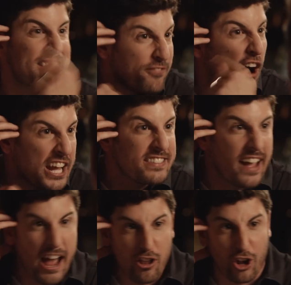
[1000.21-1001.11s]
It's fucking
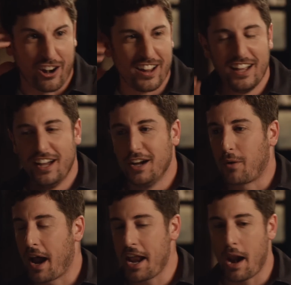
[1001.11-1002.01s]
Taylor,
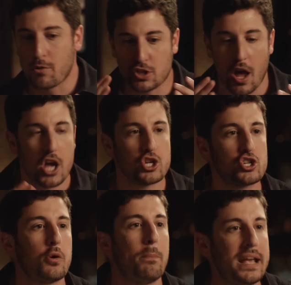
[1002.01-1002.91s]
right? And I was
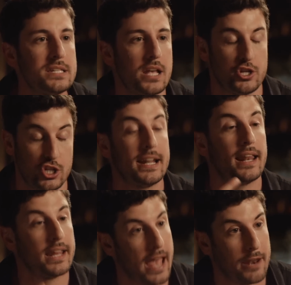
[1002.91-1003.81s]
so basic, and she did
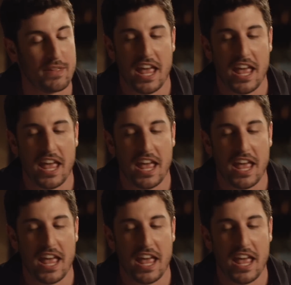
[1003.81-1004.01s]
it again.